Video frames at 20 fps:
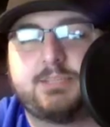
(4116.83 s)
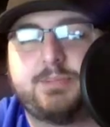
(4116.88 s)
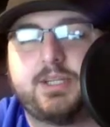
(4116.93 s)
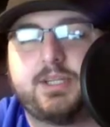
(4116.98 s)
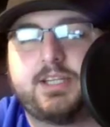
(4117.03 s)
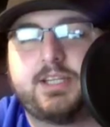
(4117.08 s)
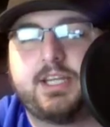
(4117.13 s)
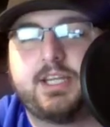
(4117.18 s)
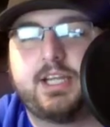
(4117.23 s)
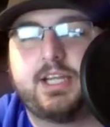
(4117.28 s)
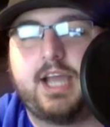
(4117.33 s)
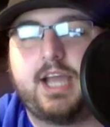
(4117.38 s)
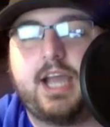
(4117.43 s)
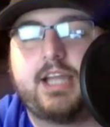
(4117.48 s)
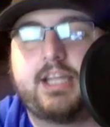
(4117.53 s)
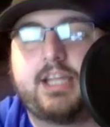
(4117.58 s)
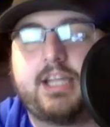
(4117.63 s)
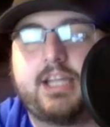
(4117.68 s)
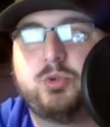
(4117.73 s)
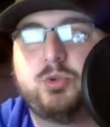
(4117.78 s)
The
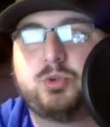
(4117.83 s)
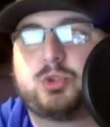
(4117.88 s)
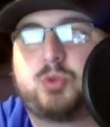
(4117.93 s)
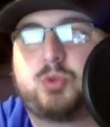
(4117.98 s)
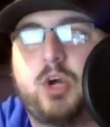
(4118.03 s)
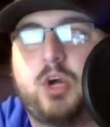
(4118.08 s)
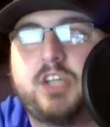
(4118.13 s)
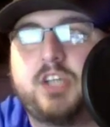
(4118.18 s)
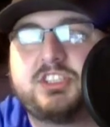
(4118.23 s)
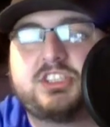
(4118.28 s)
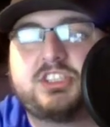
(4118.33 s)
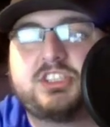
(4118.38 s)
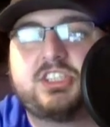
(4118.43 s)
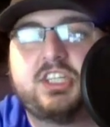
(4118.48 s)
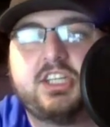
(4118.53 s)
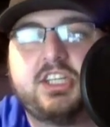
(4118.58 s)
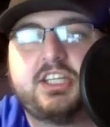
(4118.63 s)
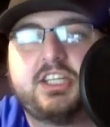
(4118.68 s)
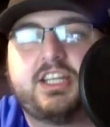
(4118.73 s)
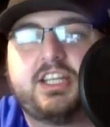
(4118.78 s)
thing.
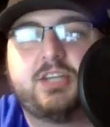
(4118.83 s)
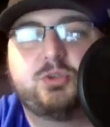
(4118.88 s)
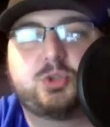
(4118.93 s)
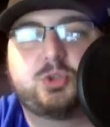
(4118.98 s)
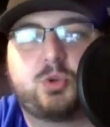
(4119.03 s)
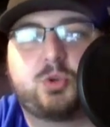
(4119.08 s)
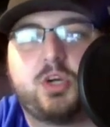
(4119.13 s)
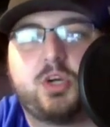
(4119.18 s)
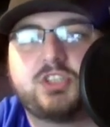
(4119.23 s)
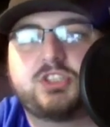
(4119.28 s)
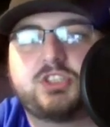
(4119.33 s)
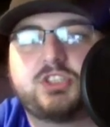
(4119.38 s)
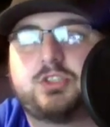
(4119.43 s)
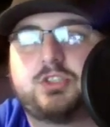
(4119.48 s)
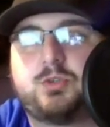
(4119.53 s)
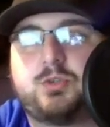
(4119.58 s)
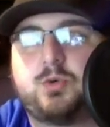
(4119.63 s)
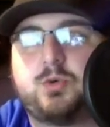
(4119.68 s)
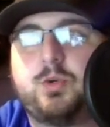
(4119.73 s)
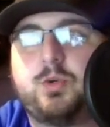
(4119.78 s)
Can you trust
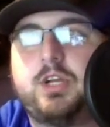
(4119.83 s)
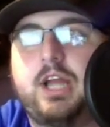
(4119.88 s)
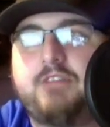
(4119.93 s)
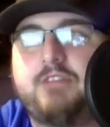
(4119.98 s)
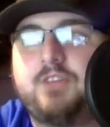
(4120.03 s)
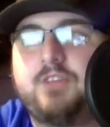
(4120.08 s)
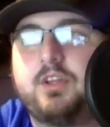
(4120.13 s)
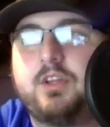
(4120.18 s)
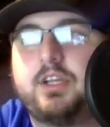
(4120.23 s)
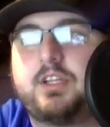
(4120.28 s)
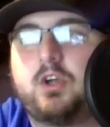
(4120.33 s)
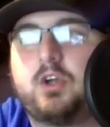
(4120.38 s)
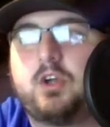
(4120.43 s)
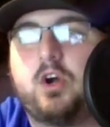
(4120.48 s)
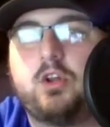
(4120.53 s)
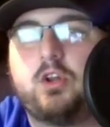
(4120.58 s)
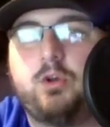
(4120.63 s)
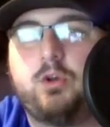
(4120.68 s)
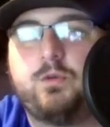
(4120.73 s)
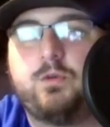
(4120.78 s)
Gruden? I feel like they're
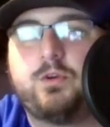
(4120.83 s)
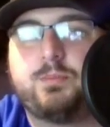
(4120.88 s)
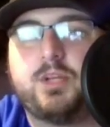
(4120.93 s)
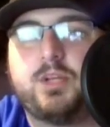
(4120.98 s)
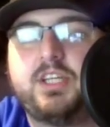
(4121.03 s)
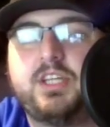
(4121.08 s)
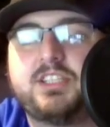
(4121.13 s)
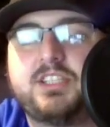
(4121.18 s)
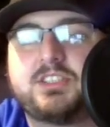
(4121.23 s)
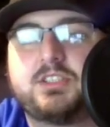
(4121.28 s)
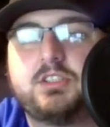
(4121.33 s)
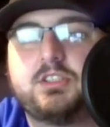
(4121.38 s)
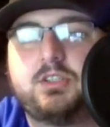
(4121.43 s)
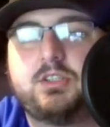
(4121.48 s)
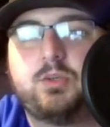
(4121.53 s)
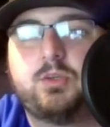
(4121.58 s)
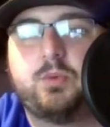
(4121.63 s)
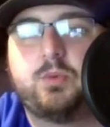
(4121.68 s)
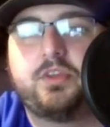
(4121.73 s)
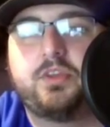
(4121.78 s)
all over the place
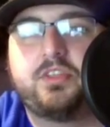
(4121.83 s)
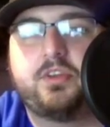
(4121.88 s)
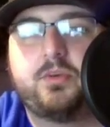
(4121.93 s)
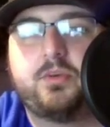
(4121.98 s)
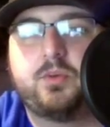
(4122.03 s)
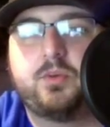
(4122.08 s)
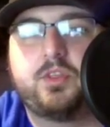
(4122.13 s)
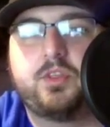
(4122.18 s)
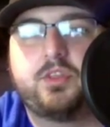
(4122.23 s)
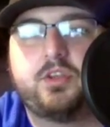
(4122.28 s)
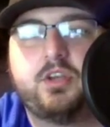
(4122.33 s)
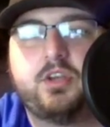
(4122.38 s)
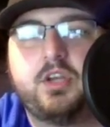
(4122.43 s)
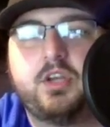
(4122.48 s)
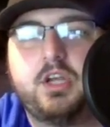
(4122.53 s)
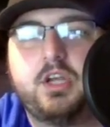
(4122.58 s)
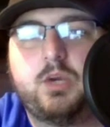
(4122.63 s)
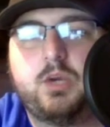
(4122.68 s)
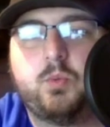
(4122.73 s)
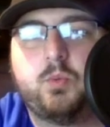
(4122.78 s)
with
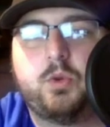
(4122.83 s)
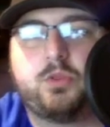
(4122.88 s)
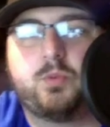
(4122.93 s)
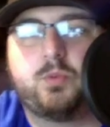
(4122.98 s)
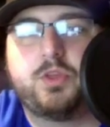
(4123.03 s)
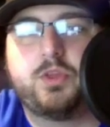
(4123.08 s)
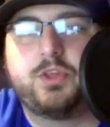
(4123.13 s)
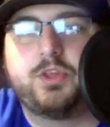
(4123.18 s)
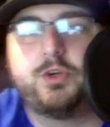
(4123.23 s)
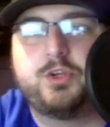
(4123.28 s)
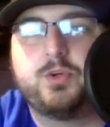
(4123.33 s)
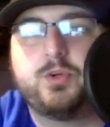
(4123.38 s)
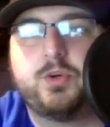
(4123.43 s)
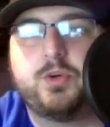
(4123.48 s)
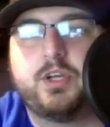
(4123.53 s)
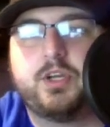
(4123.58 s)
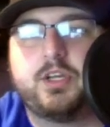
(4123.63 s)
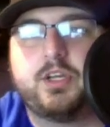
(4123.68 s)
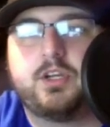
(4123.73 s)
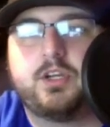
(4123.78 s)
what they're
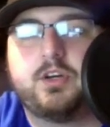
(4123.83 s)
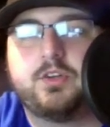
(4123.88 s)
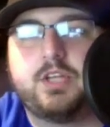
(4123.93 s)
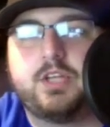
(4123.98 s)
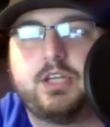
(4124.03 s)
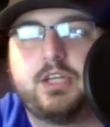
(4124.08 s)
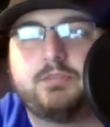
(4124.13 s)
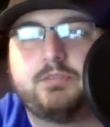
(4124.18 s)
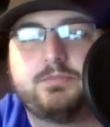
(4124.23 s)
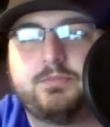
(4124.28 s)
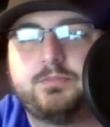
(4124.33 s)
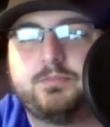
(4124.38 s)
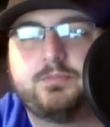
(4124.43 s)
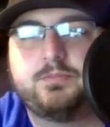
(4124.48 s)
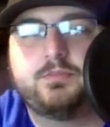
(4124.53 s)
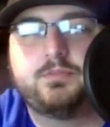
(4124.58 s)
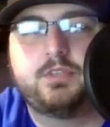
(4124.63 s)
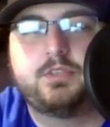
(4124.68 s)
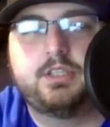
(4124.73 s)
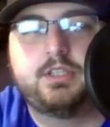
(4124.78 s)
doing.
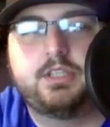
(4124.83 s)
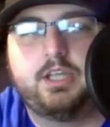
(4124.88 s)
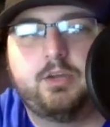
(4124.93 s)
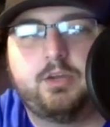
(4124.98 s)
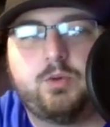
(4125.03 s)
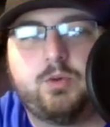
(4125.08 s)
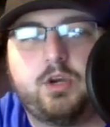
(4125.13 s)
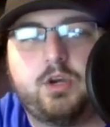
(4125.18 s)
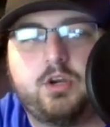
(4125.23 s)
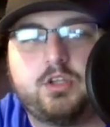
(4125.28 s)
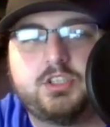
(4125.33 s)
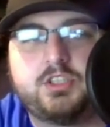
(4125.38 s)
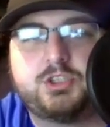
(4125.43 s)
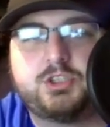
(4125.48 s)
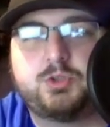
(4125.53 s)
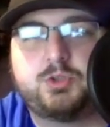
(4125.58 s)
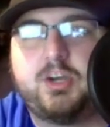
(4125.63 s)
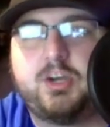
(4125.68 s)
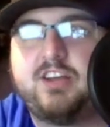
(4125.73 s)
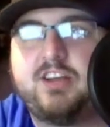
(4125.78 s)
They acquired all these
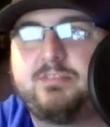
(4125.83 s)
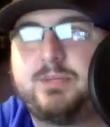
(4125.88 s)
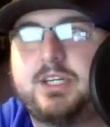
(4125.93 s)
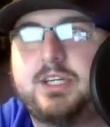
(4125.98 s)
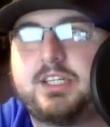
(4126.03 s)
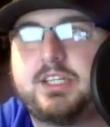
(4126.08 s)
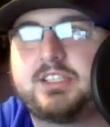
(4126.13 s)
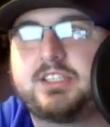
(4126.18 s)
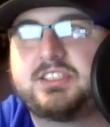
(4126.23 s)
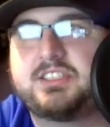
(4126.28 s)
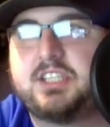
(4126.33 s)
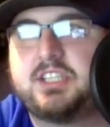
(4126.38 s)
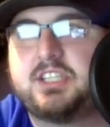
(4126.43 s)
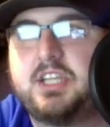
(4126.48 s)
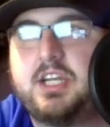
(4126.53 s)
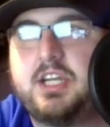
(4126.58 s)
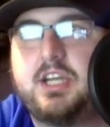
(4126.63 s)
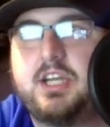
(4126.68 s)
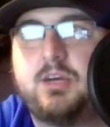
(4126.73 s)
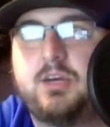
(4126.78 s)
draft picks
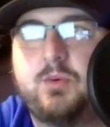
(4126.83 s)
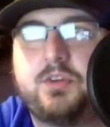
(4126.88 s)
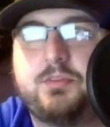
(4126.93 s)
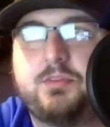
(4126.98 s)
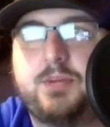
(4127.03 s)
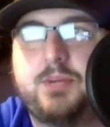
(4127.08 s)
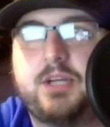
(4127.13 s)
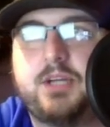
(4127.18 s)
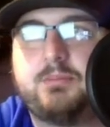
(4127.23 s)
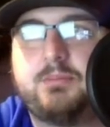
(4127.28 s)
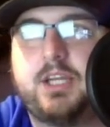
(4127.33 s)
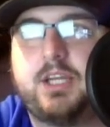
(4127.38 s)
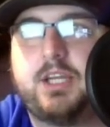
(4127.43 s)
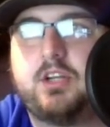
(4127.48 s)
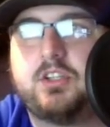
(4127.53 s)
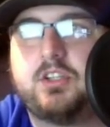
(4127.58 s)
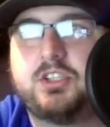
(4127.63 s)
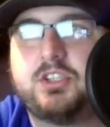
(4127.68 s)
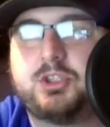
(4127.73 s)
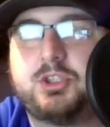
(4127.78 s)
by making
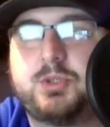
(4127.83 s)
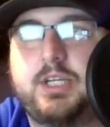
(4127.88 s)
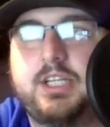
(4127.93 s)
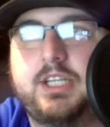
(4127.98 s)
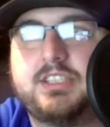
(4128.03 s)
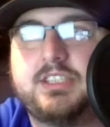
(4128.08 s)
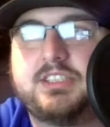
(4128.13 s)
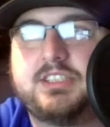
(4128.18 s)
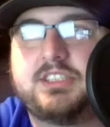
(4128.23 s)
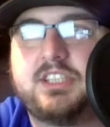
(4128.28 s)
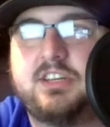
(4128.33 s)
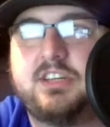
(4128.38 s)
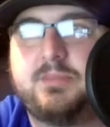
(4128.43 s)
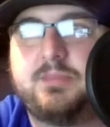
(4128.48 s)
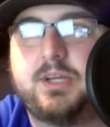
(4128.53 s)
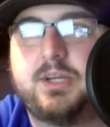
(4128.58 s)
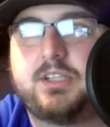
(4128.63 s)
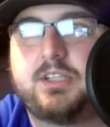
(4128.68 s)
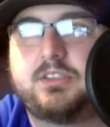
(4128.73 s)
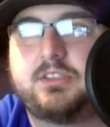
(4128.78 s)
all these trades and stuff,
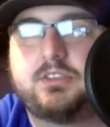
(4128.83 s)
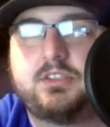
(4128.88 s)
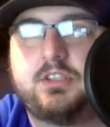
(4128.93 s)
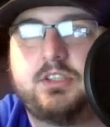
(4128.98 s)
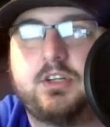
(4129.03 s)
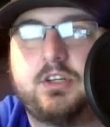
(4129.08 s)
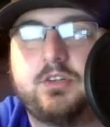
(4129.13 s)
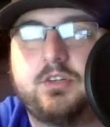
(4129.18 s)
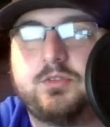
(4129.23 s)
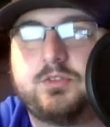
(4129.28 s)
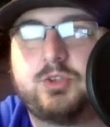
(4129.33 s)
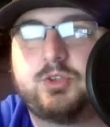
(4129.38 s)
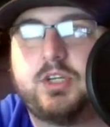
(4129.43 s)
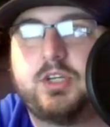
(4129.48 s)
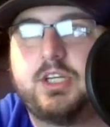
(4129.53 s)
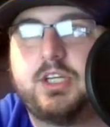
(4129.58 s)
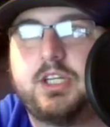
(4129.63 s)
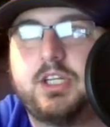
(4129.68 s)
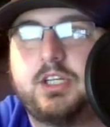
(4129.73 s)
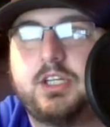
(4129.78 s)
by
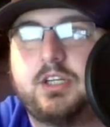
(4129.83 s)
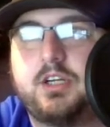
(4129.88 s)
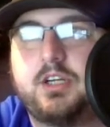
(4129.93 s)
trading